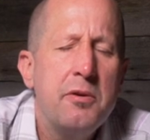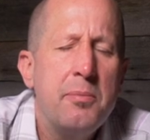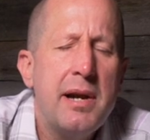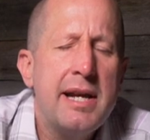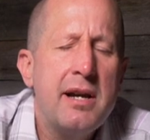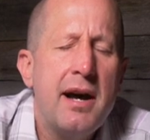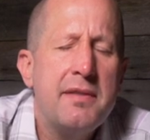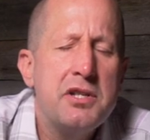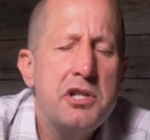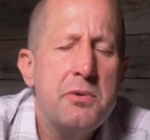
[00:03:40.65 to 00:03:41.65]
Pray,
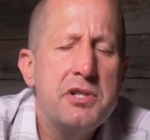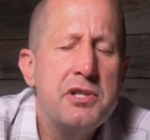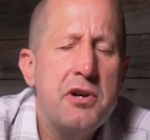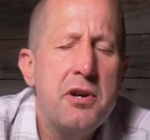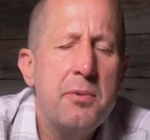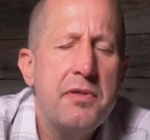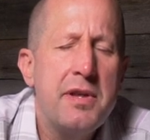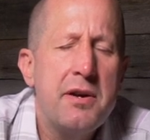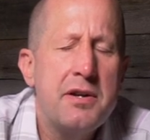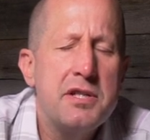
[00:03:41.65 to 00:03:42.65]
God, that you would stir
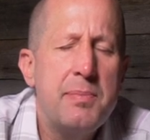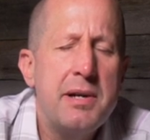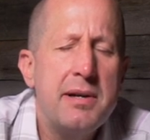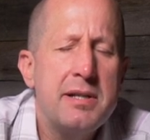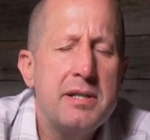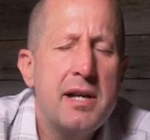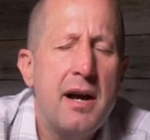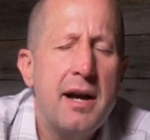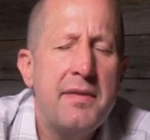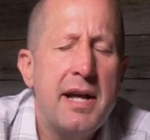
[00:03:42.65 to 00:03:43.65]
within our spirits,
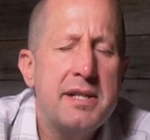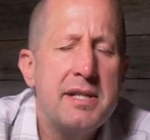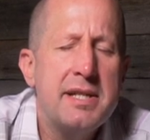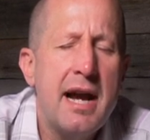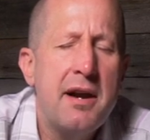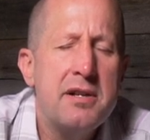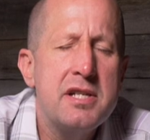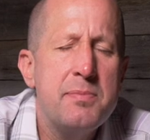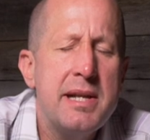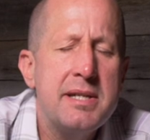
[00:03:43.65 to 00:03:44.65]
God, that desire to
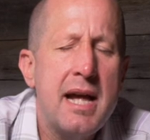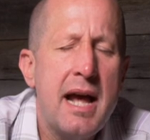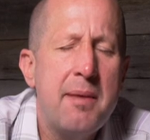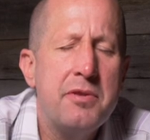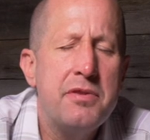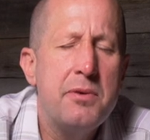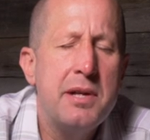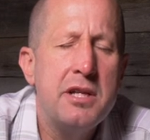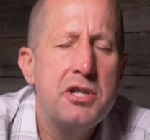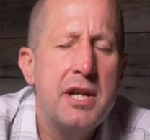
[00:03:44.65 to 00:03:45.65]
spend time with you
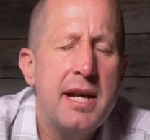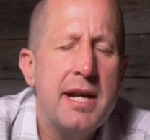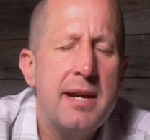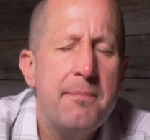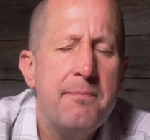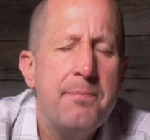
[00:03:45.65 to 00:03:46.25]
each day,